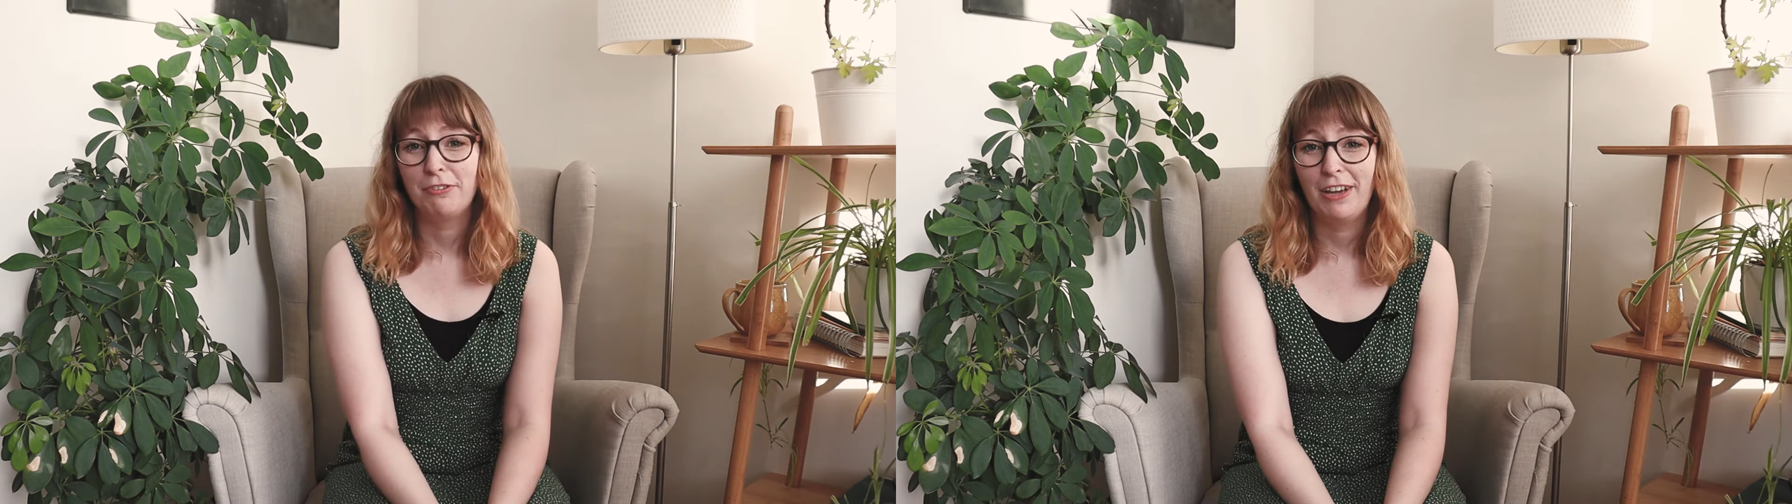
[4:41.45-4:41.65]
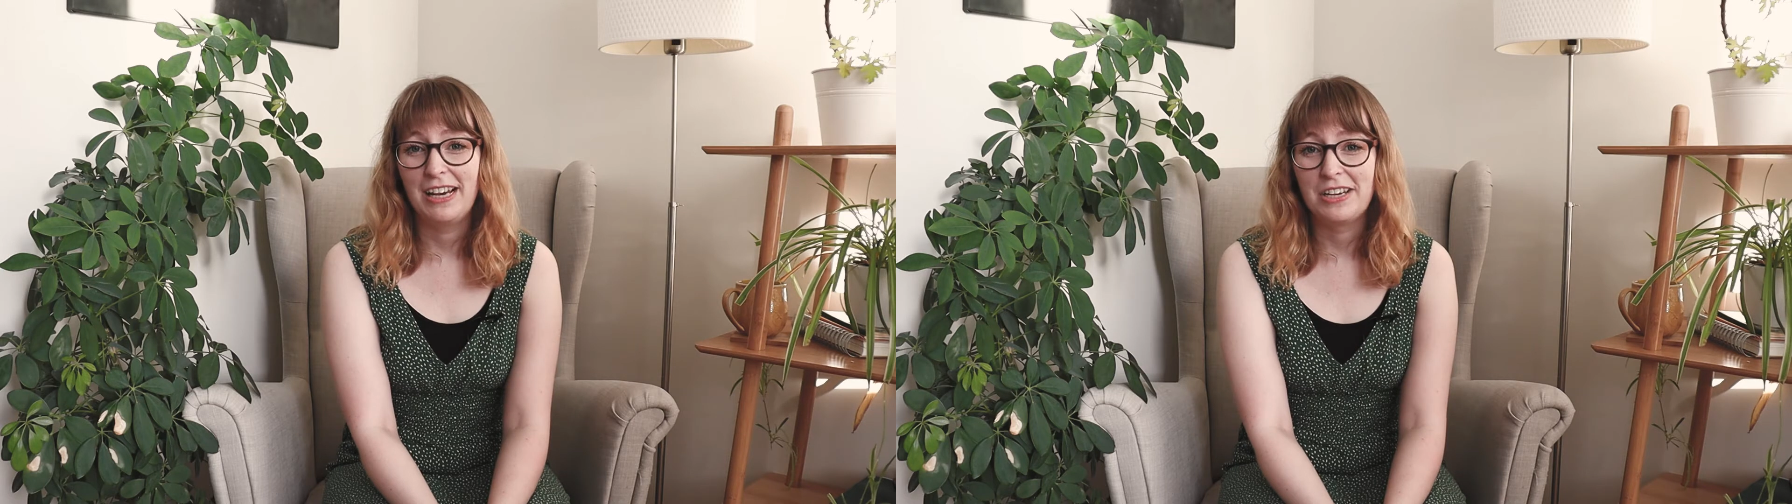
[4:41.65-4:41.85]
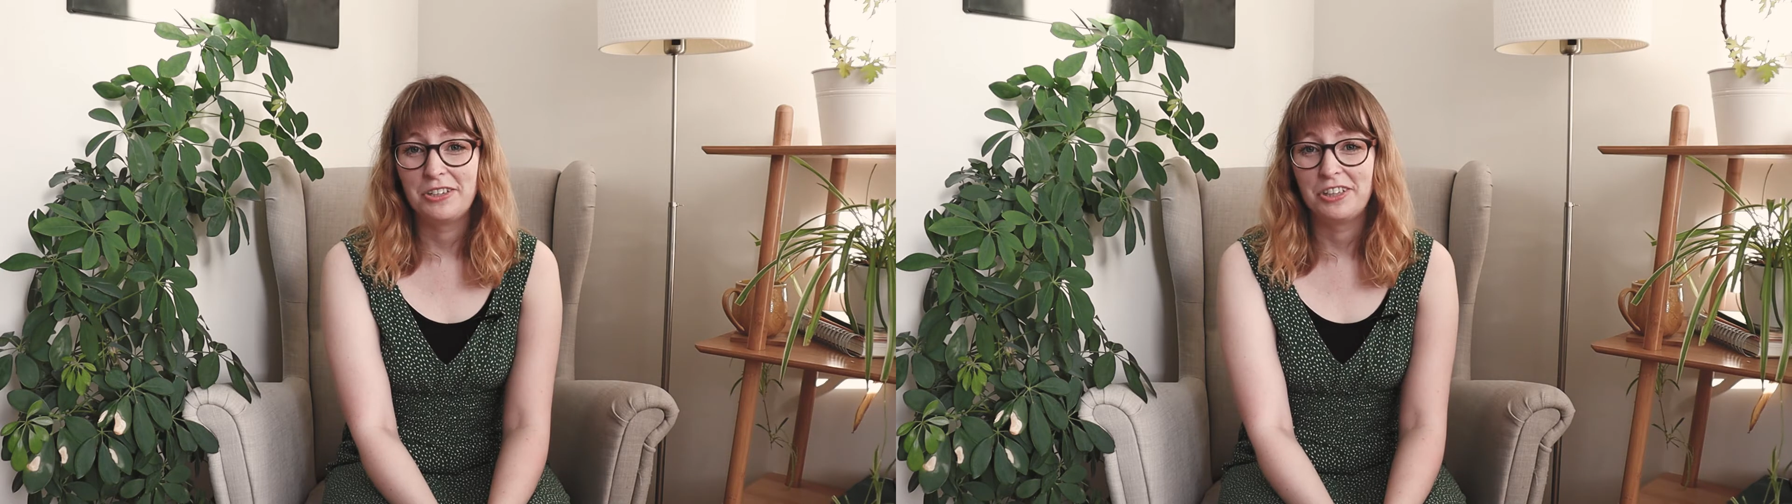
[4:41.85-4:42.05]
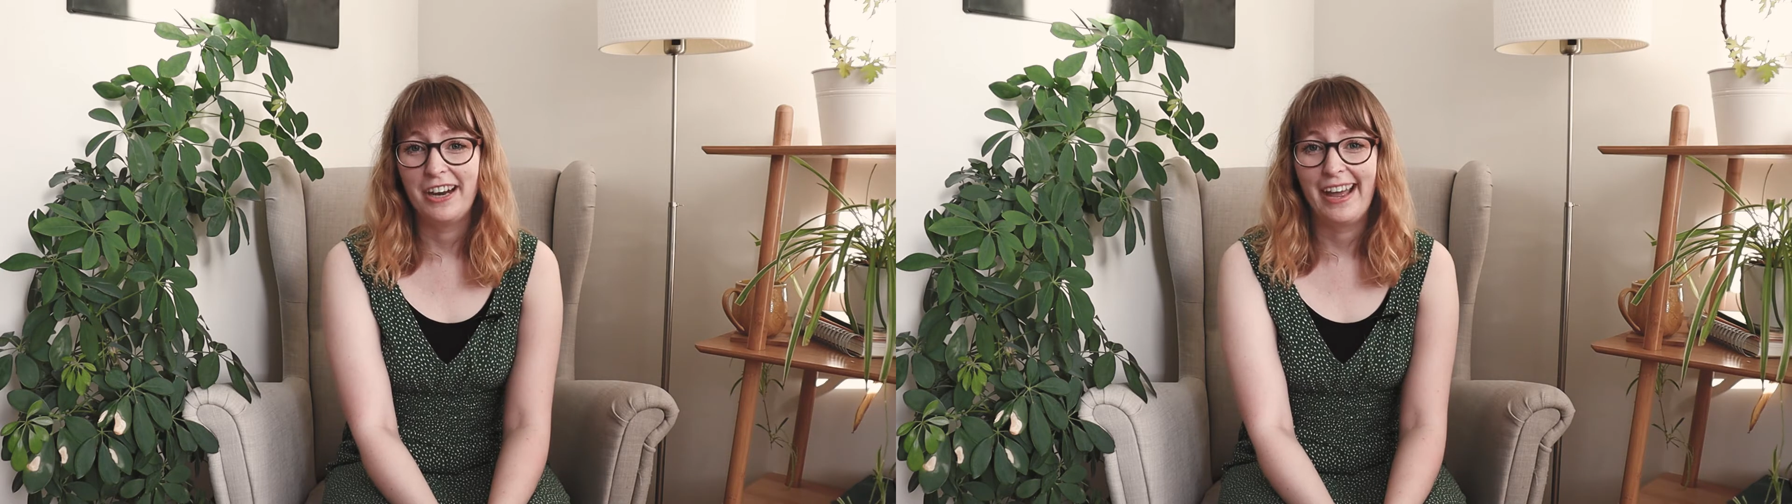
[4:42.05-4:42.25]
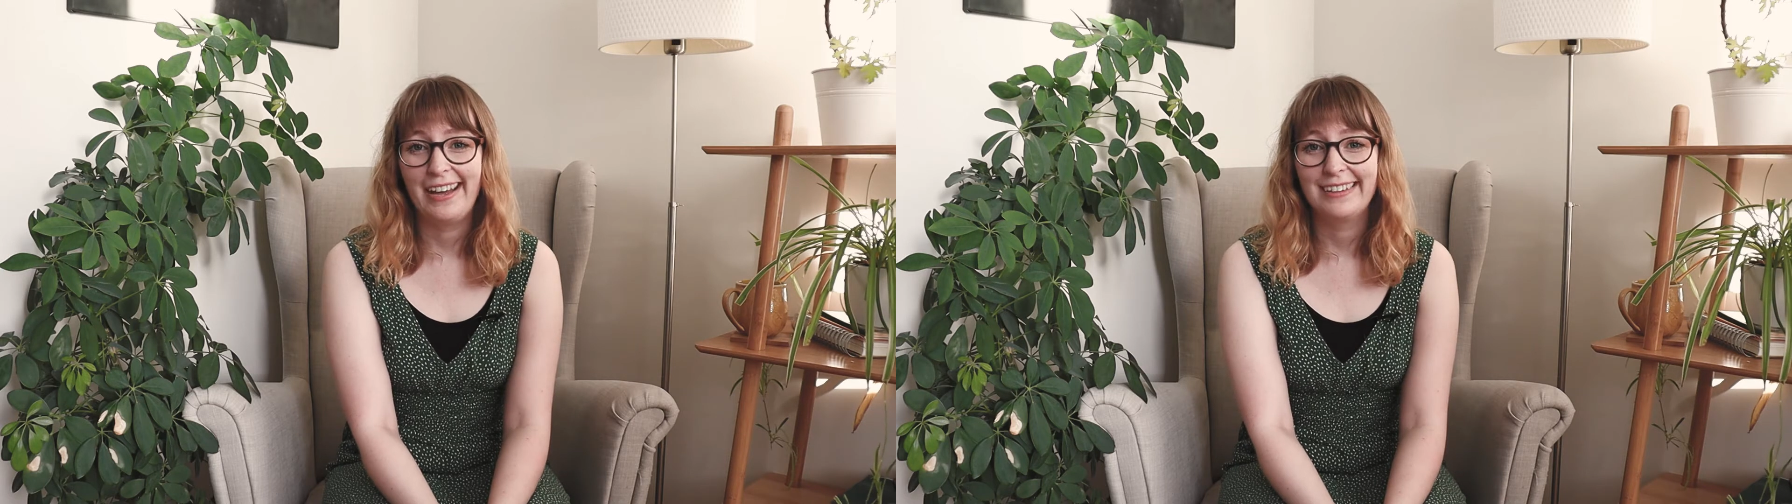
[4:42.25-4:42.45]
failure
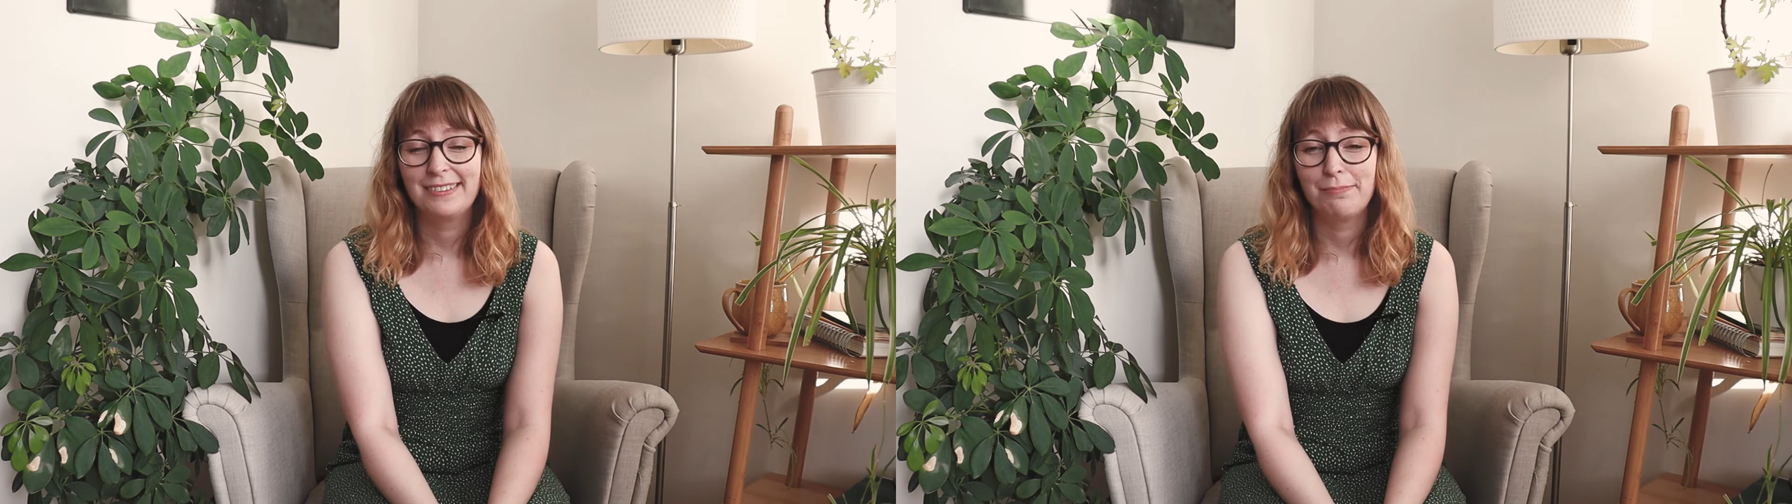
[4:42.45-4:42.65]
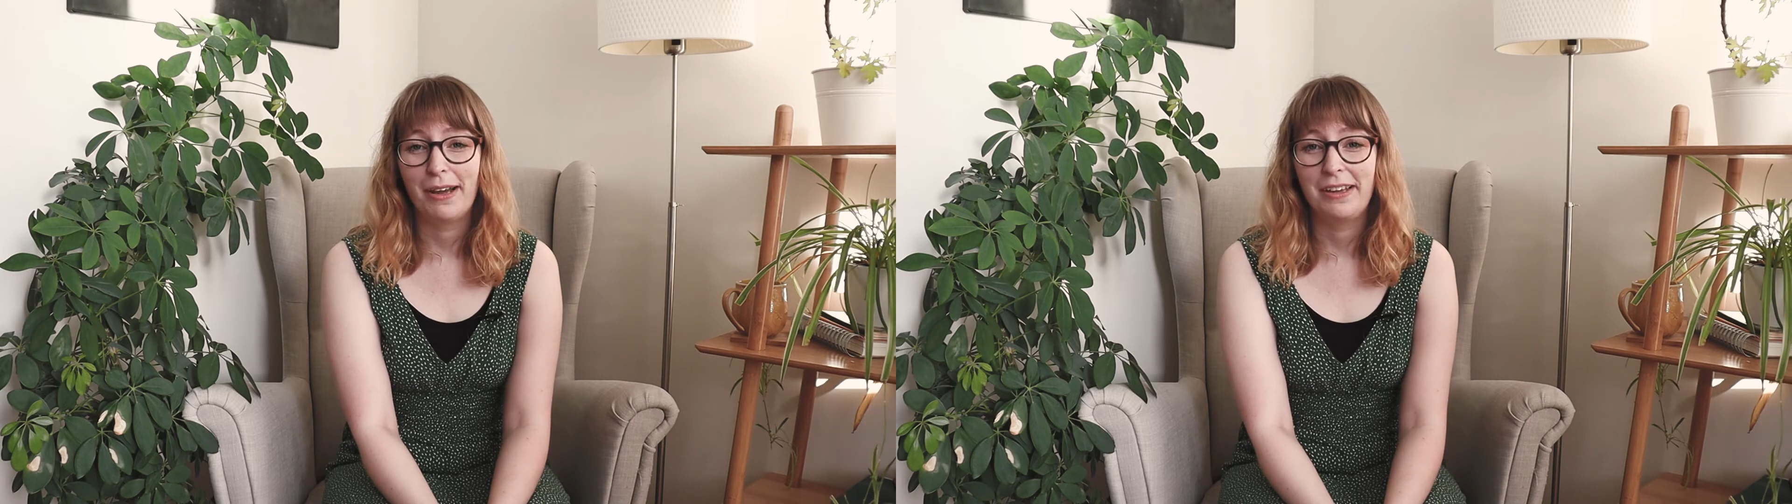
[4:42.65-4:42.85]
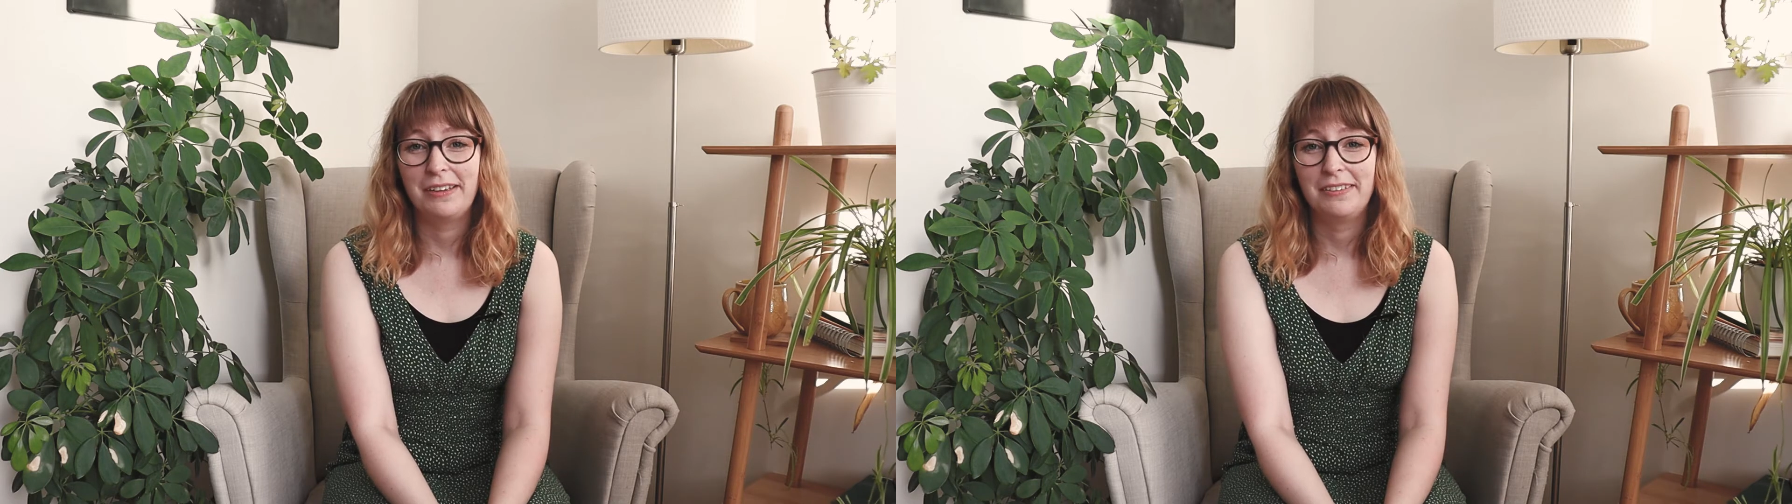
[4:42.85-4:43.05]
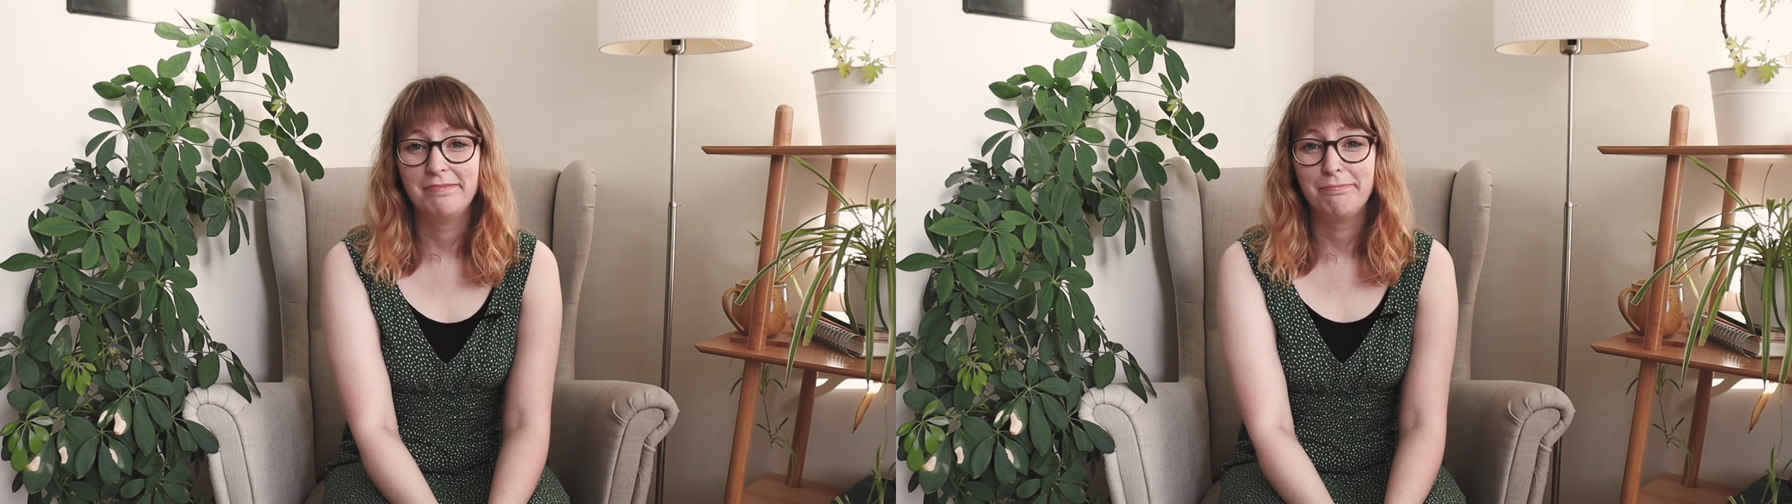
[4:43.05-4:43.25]
at my